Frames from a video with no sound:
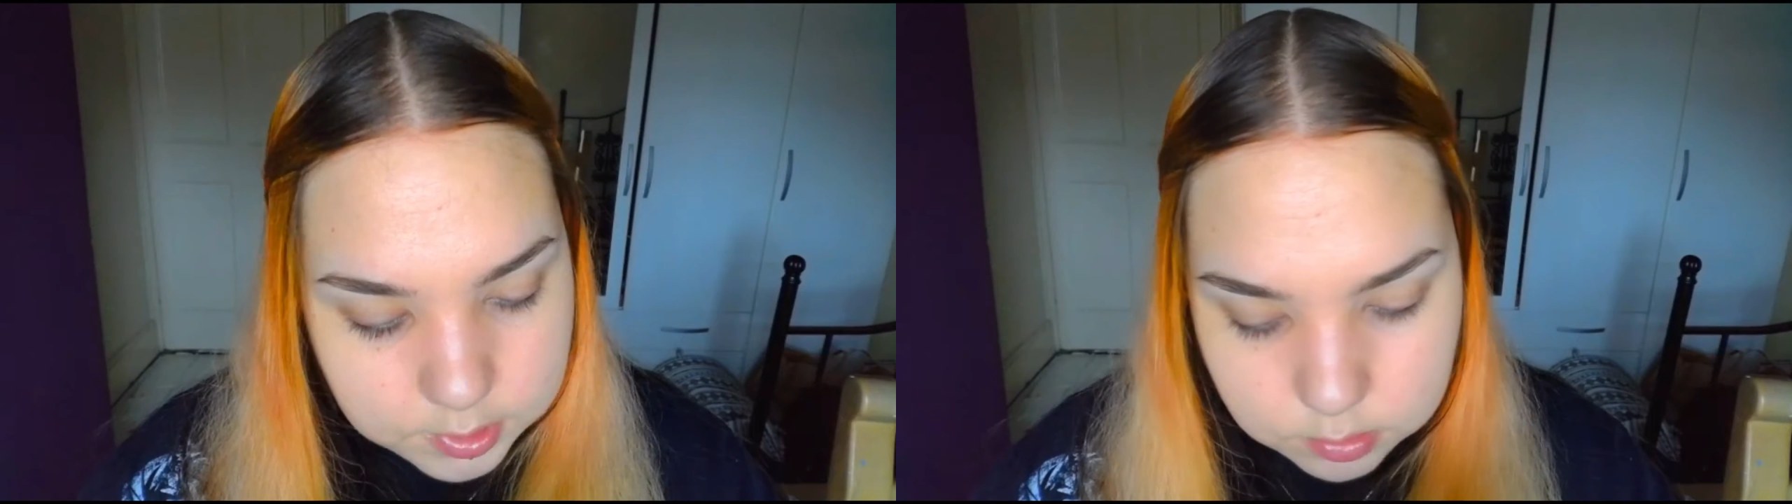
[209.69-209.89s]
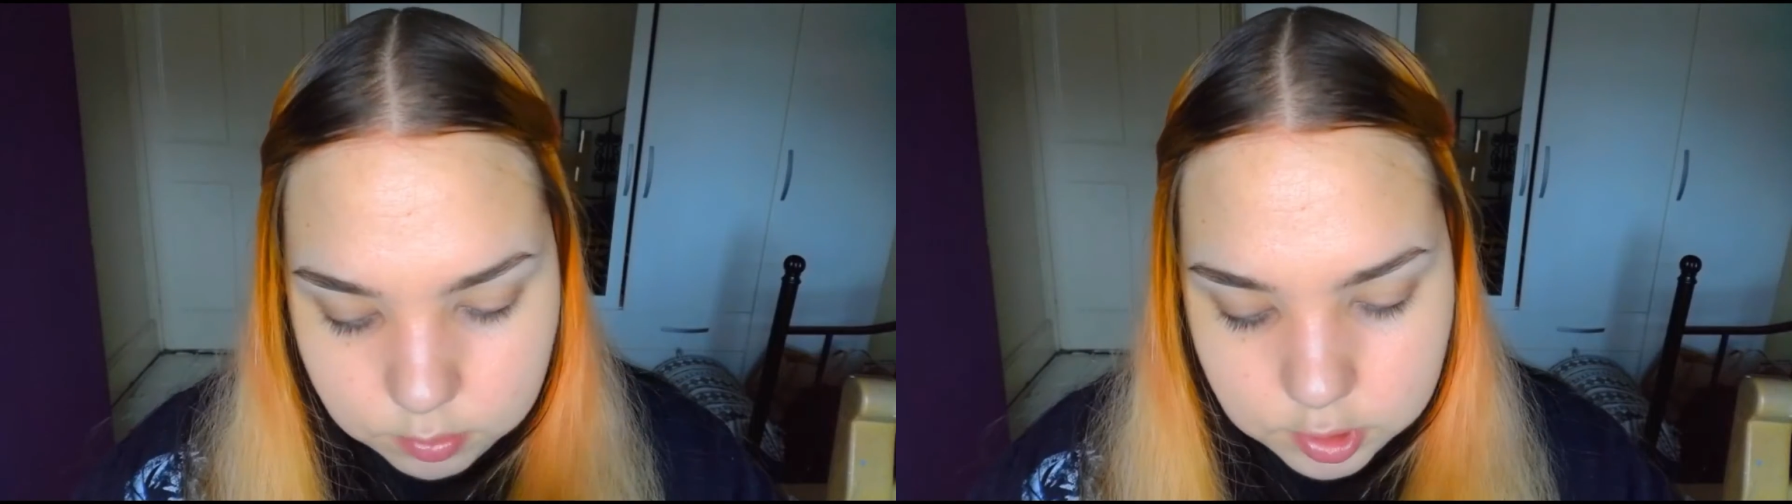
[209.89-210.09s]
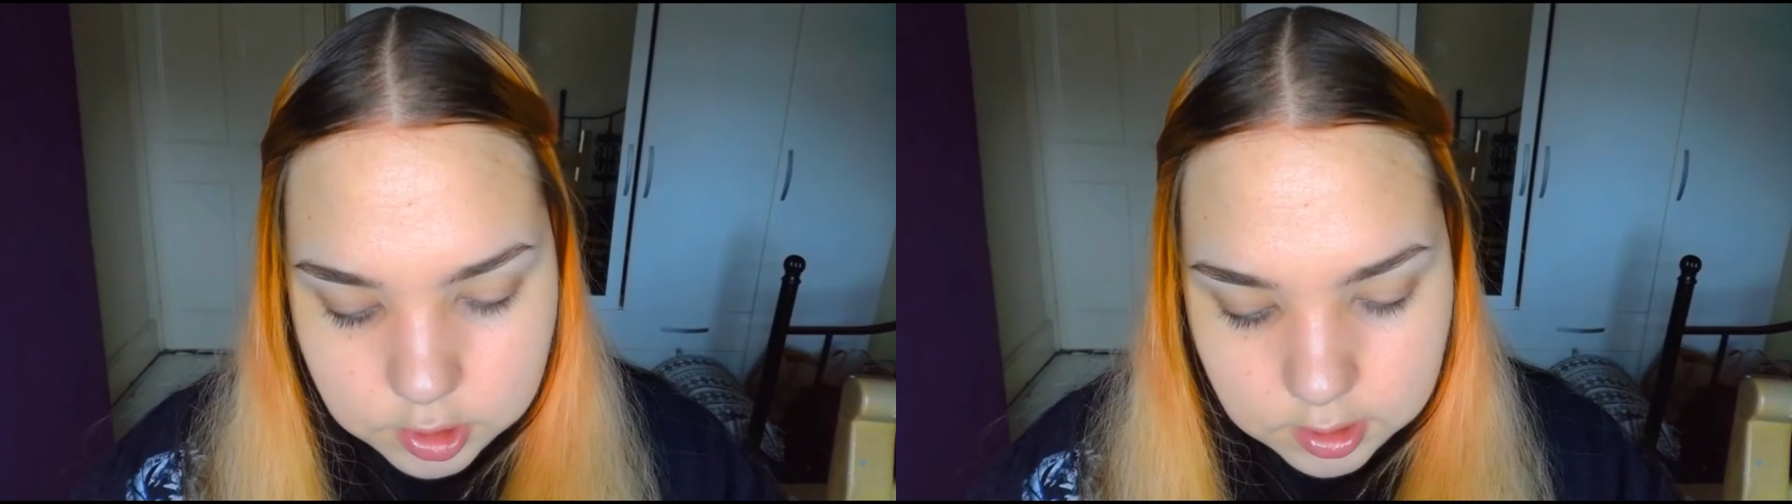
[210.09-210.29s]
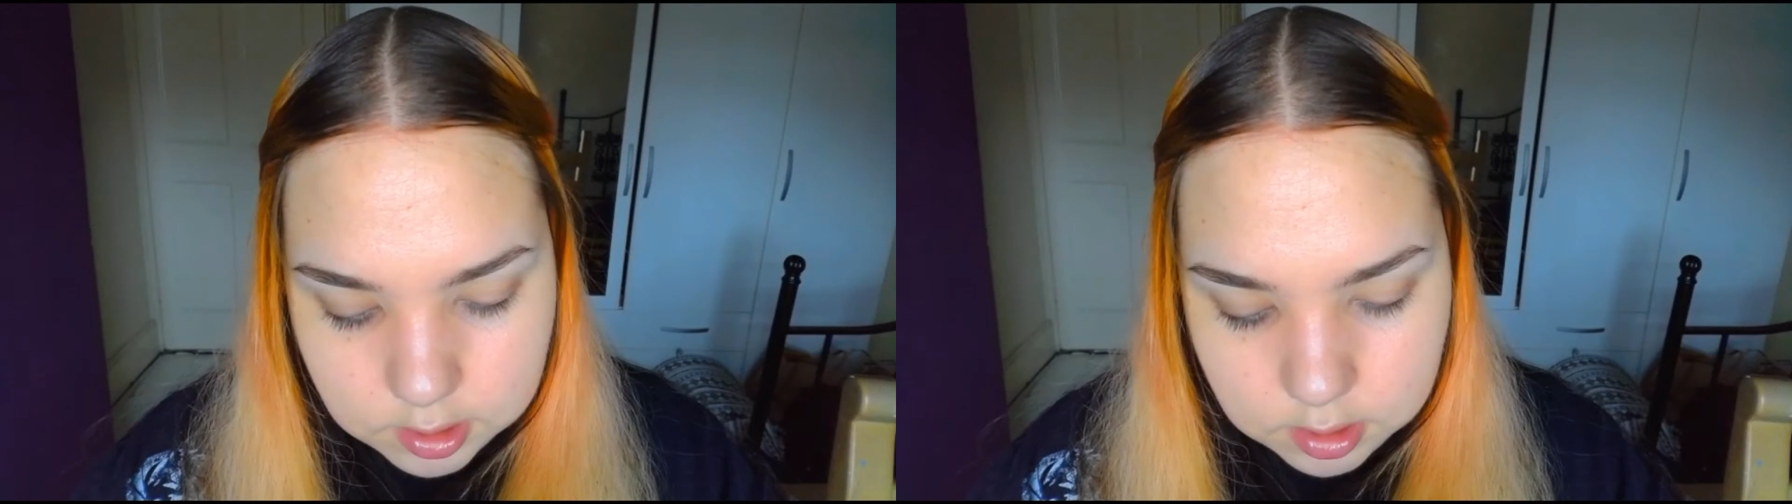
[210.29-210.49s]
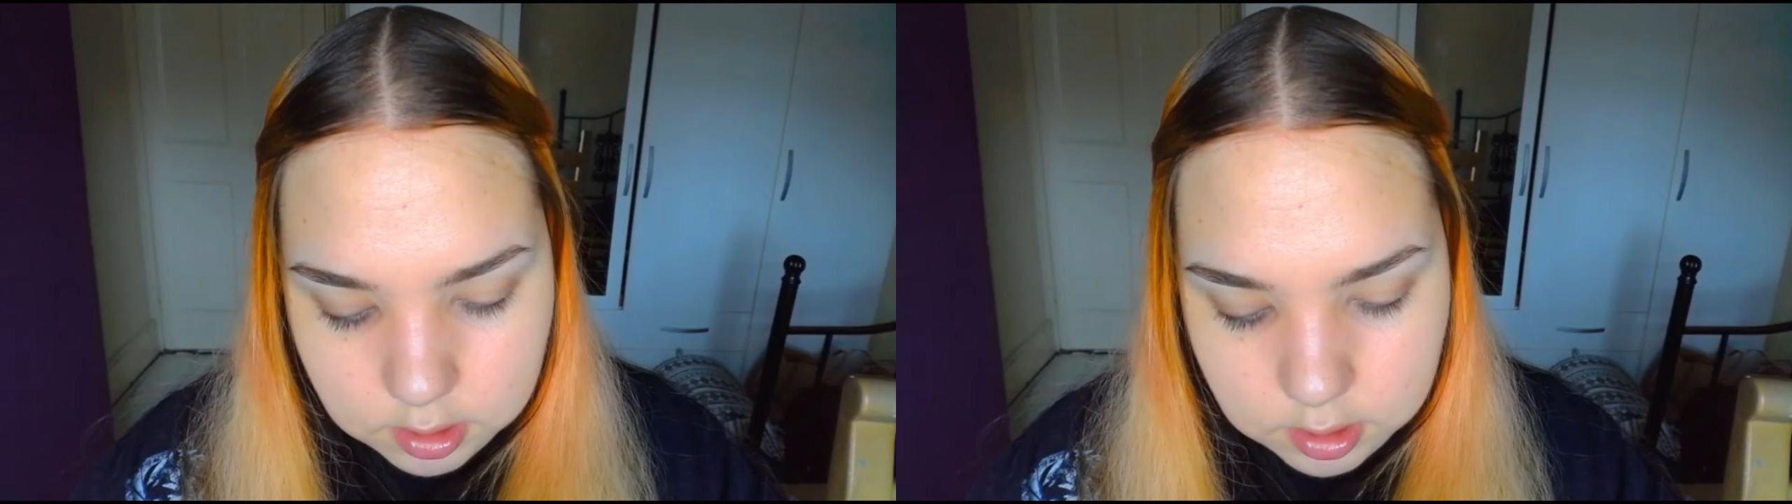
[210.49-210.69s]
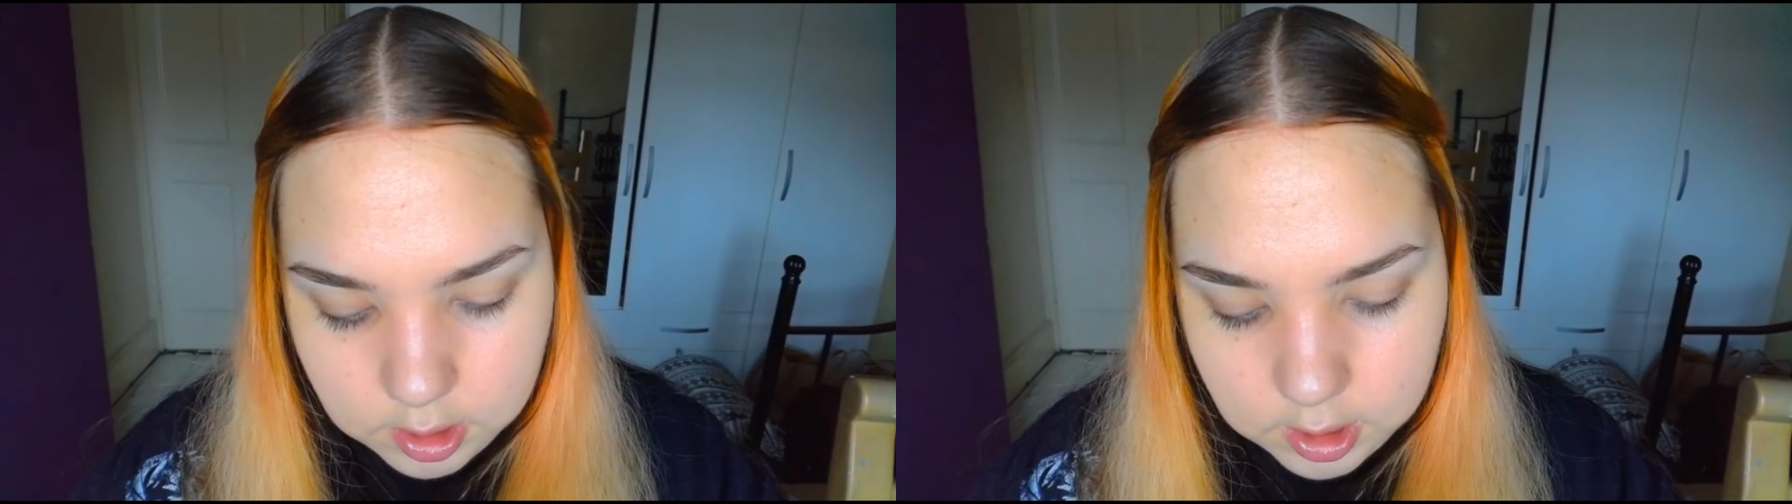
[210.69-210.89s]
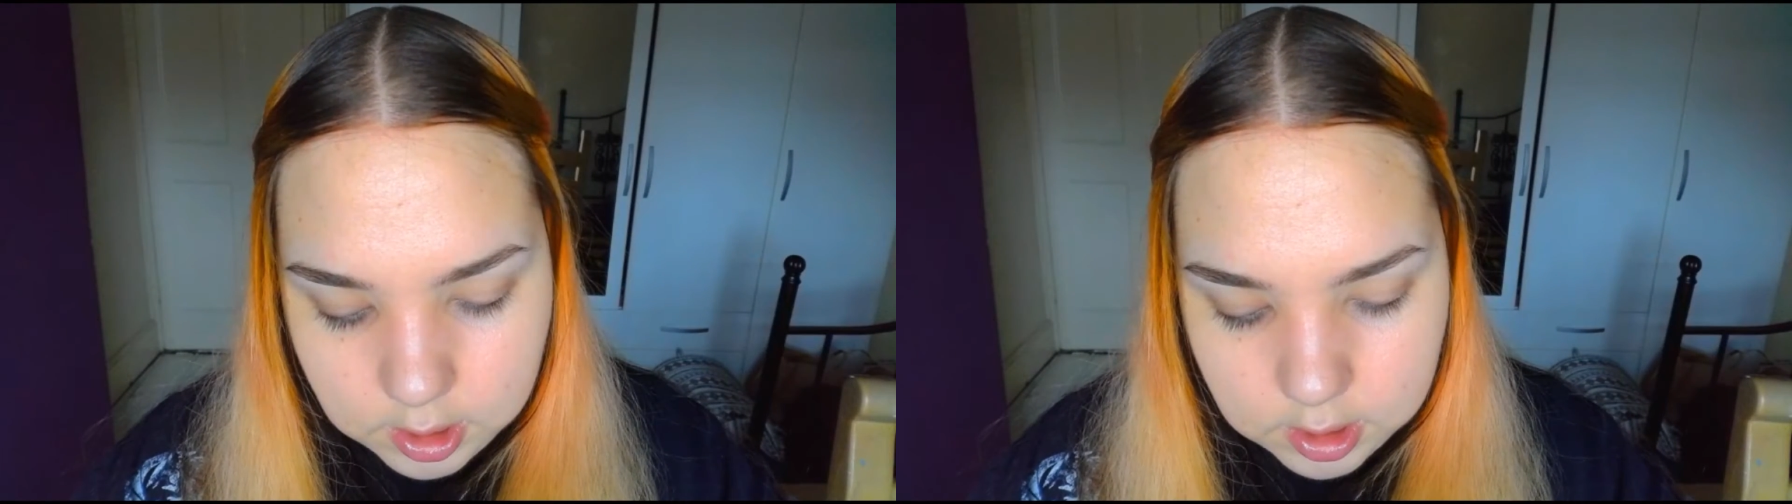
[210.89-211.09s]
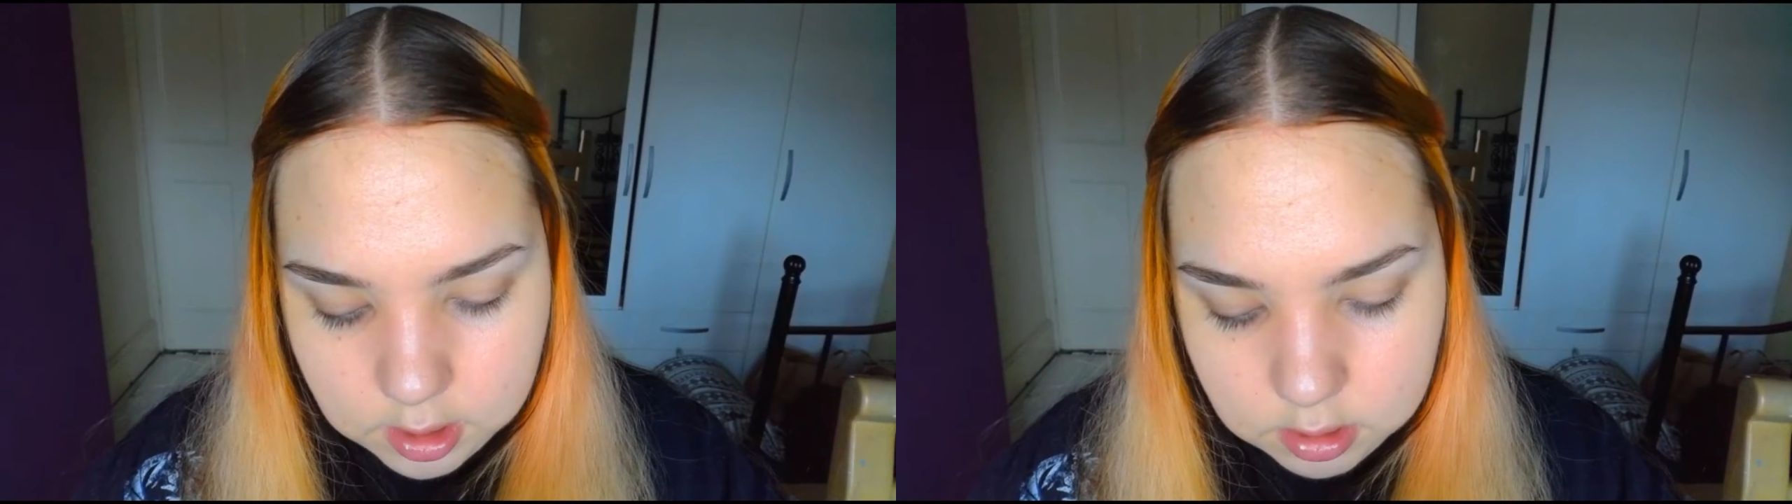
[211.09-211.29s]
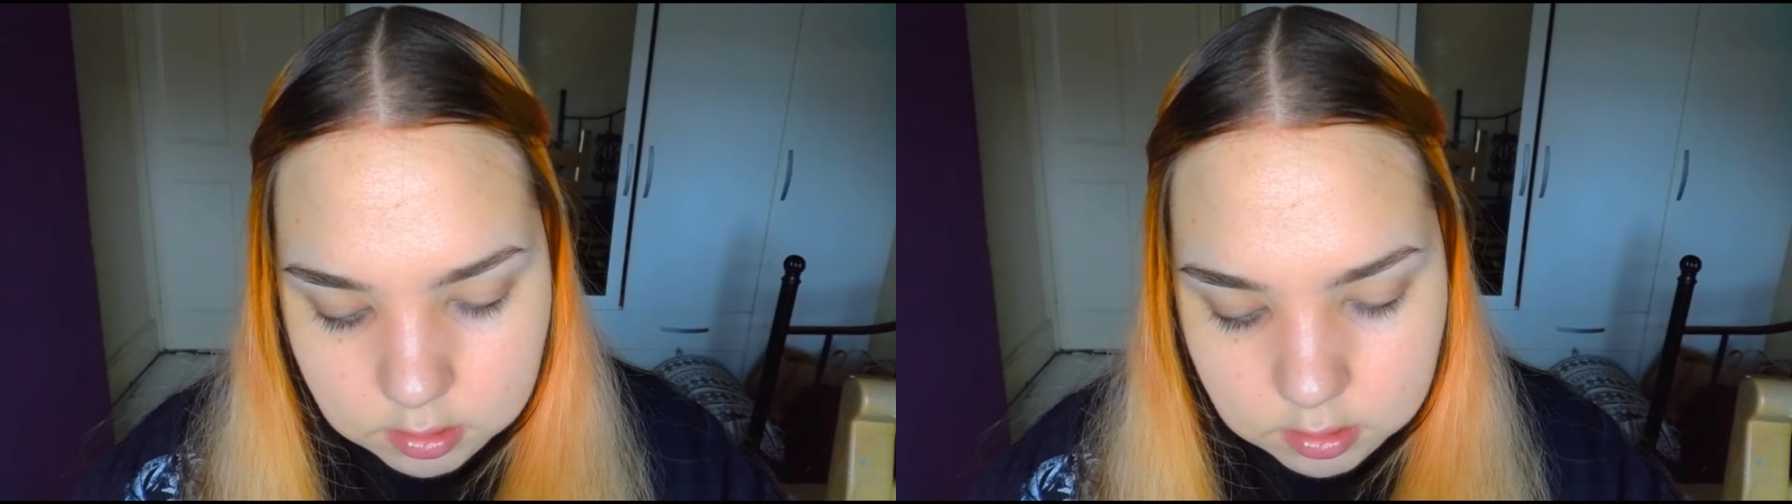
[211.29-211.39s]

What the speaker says: swatching the